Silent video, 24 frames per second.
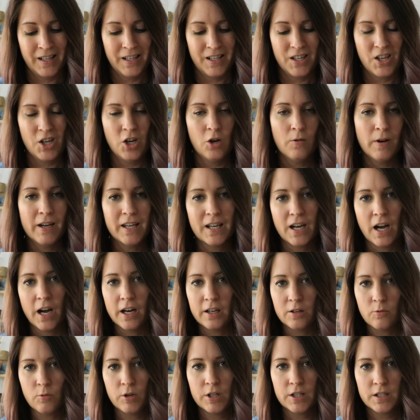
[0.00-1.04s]
you know, I
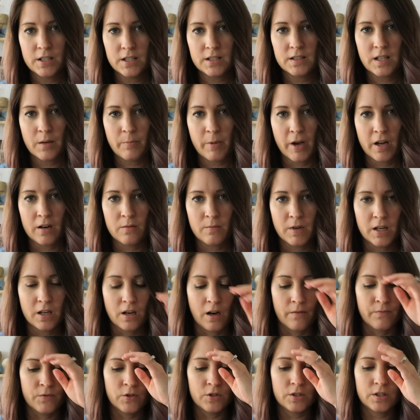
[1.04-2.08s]
kind of wanted to step out of my
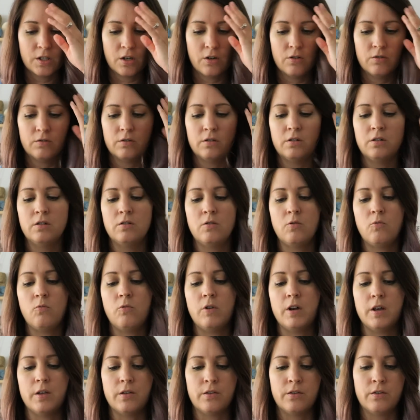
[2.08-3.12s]
comfort zone
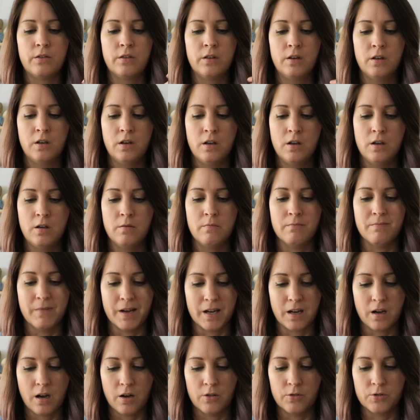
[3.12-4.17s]
with
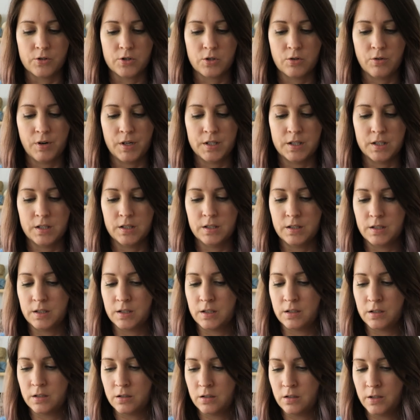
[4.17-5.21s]
my color
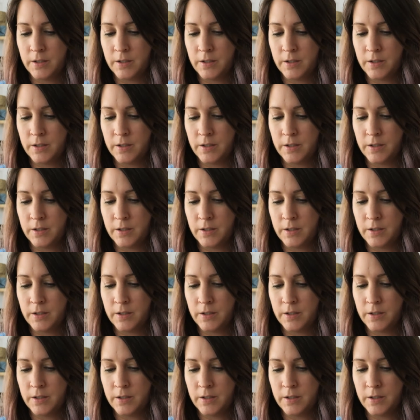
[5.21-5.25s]
choices.